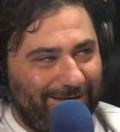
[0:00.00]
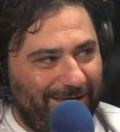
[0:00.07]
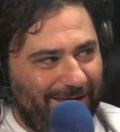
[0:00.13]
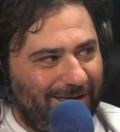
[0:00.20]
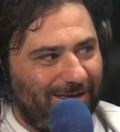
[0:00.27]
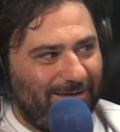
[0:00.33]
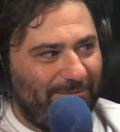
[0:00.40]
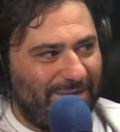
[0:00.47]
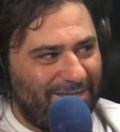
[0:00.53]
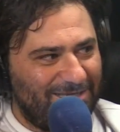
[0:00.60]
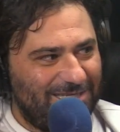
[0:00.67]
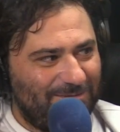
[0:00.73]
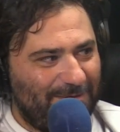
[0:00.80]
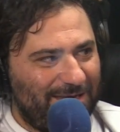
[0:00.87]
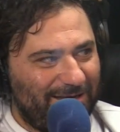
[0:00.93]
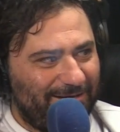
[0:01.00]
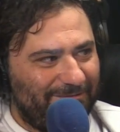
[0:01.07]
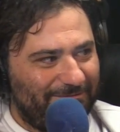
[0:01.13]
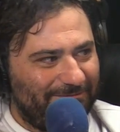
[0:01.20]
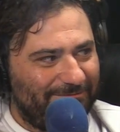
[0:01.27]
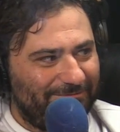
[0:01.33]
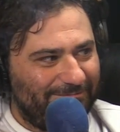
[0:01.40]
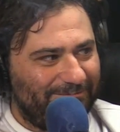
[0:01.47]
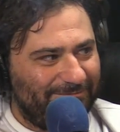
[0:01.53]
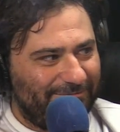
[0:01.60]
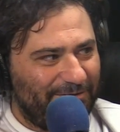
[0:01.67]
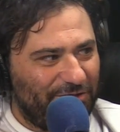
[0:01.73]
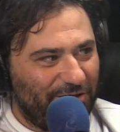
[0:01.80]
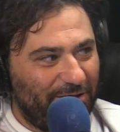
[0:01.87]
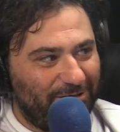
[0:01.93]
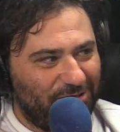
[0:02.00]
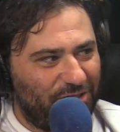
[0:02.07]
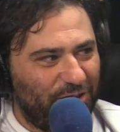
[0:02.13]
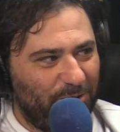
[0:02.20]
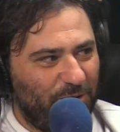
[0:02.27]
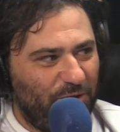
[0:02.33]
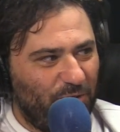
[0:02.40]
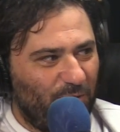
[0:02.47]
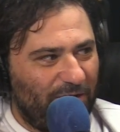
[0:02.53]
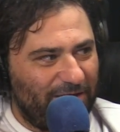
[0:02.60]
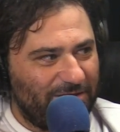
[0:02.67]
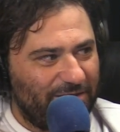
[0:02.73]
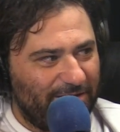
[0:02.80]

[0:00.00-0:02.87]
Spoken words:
Yeah, it bounces back. It'll show you, Wes.